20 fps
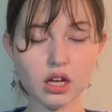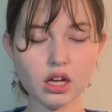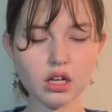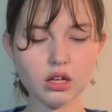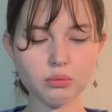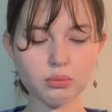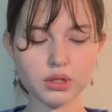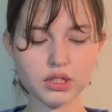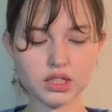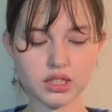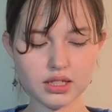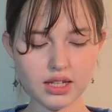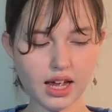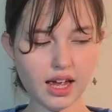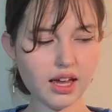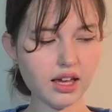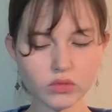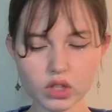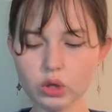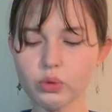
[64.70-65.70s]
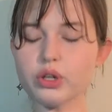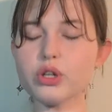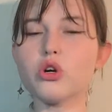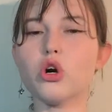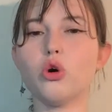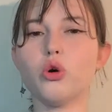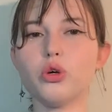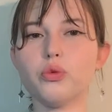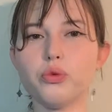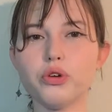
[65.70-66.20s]
But today we're
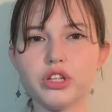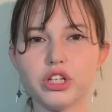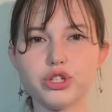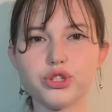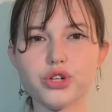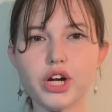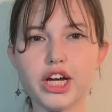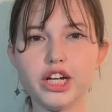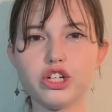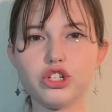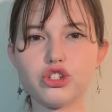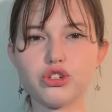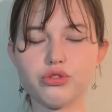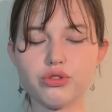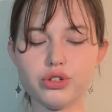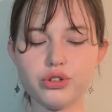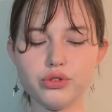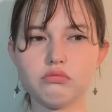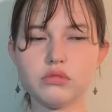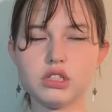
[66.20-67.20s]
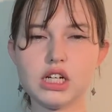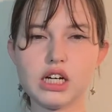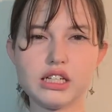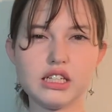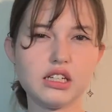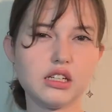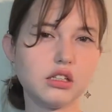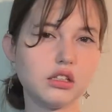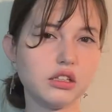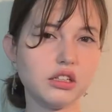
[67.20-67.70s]
going with a tried and true,
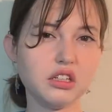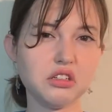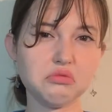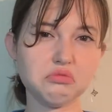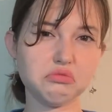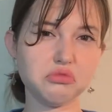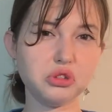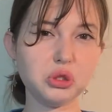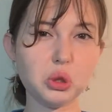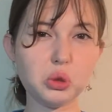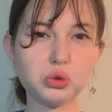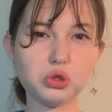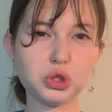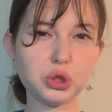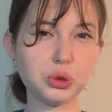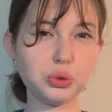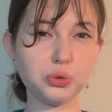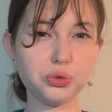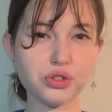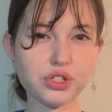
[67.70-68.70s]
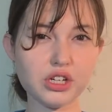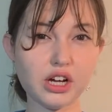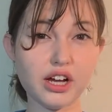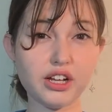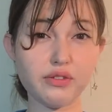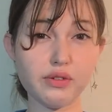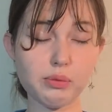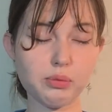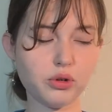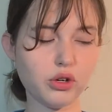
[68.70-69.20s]
technically no tools kind of
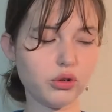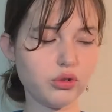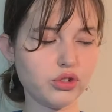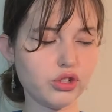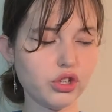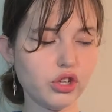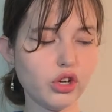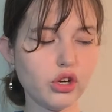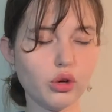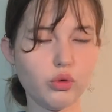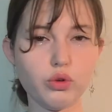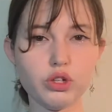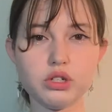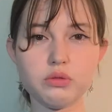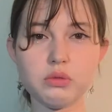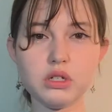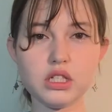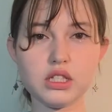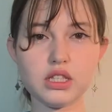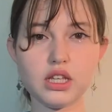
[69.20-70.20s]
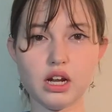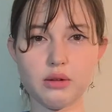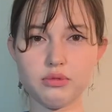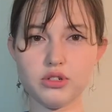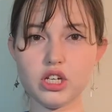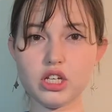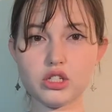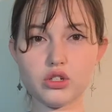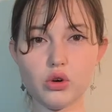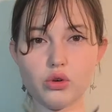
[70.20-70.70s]
approach, which means that I'm
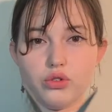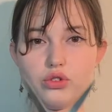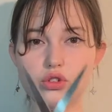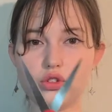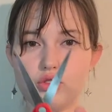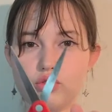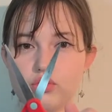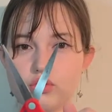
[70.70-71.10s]
just going to use